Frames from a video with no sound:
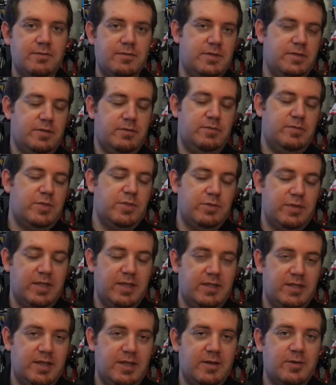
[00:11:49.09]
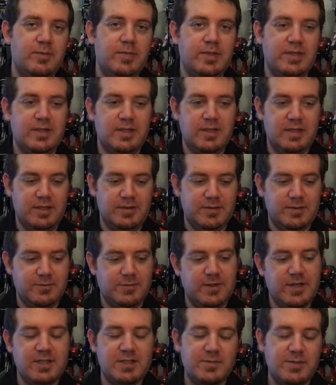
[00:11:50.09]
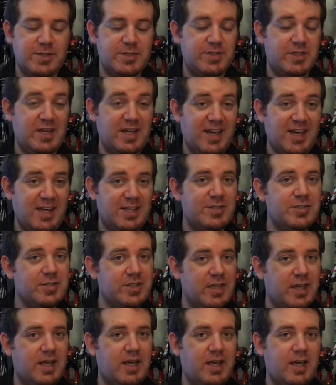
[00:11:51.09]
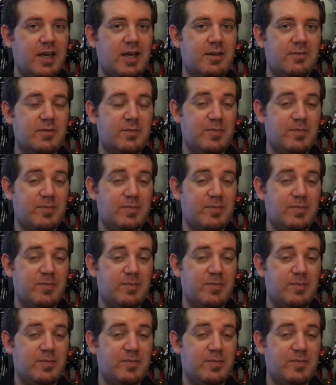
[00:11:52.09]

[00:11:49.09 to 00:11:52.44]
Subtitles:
so too late now, but I forgot to mention that I actually have